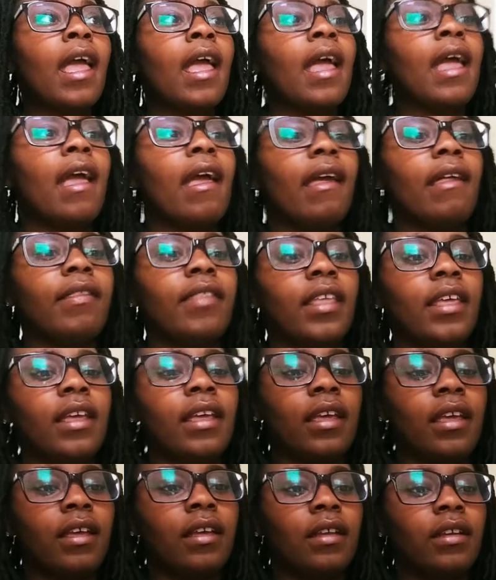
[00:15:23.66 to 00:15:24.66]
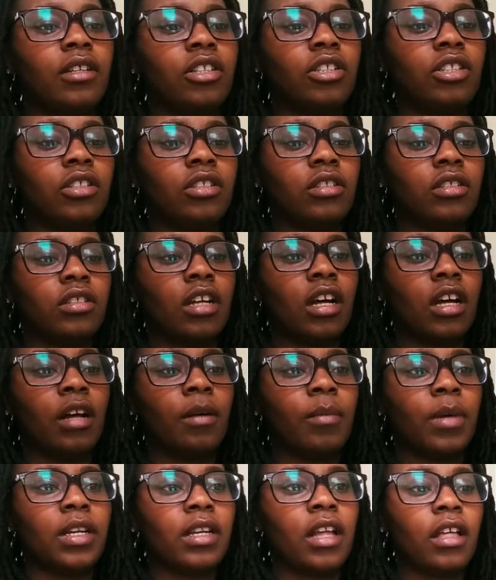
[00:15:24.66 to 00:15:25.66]
And then and
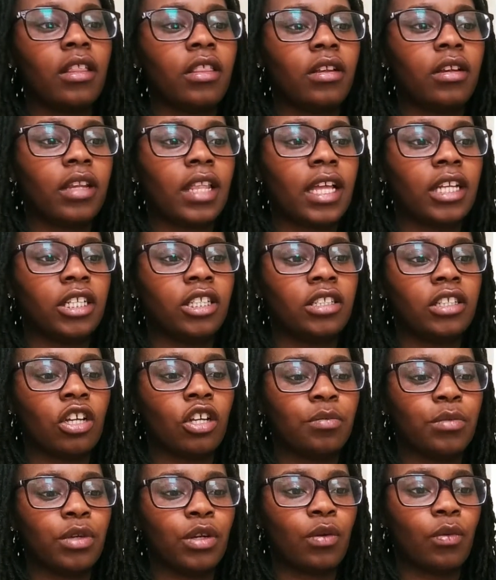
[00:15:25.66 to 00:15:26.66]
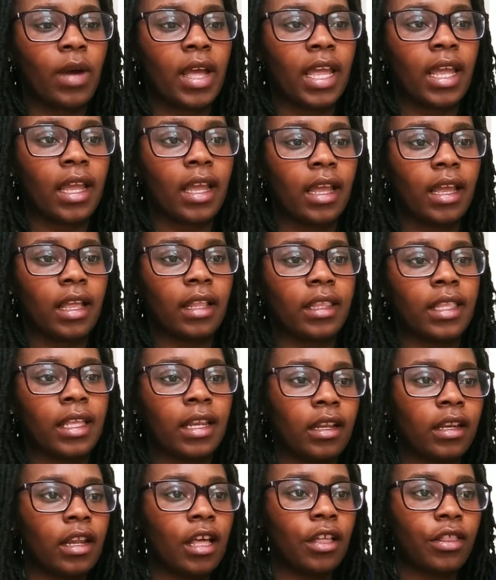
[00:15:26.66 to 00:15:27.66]
she tells me to wait. Then
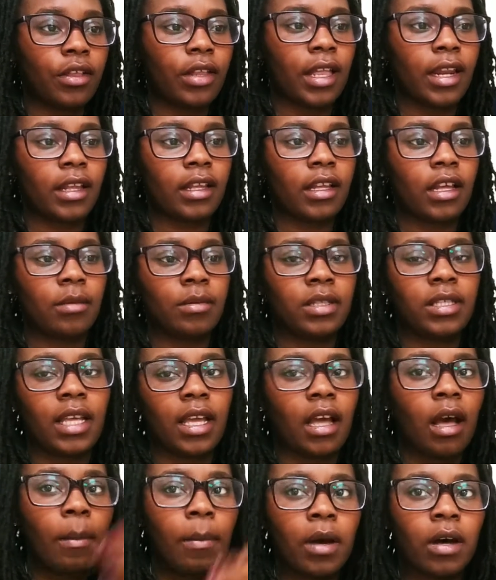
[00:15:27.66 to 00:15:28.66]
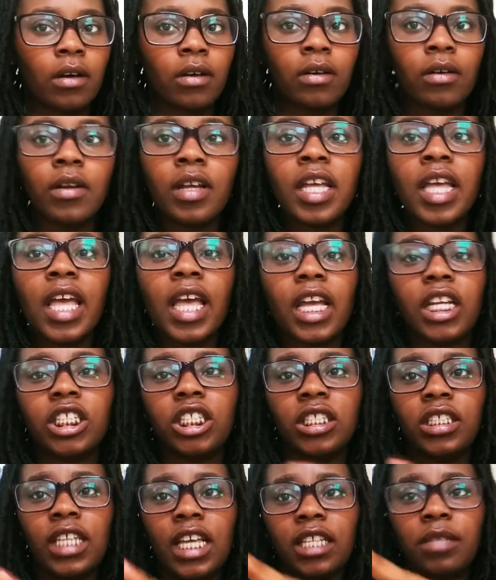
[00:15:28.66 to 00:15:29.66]
another lady comes and said, "Come on," and she
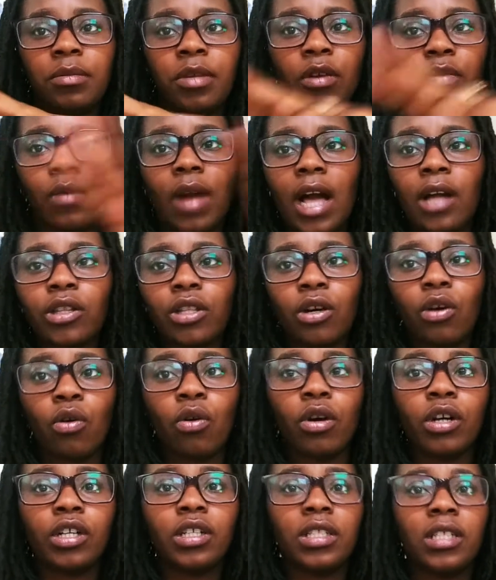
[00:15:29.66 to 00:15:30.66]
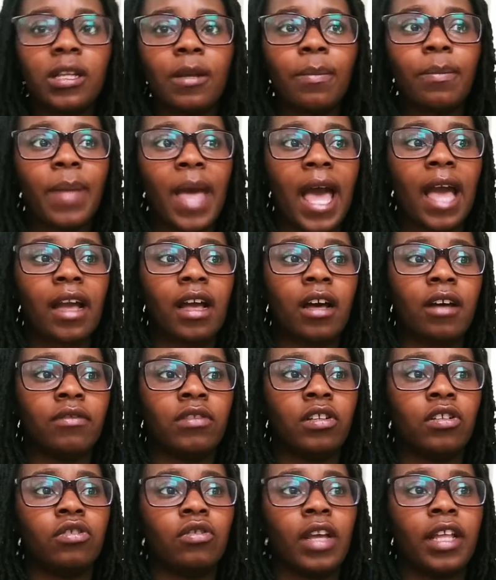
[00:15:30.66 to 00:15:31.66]
takes me around the corner to the back of the
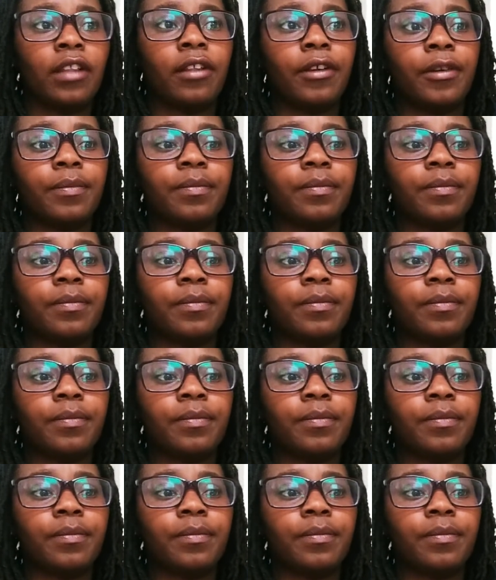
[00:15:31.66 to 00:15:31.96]
trailer.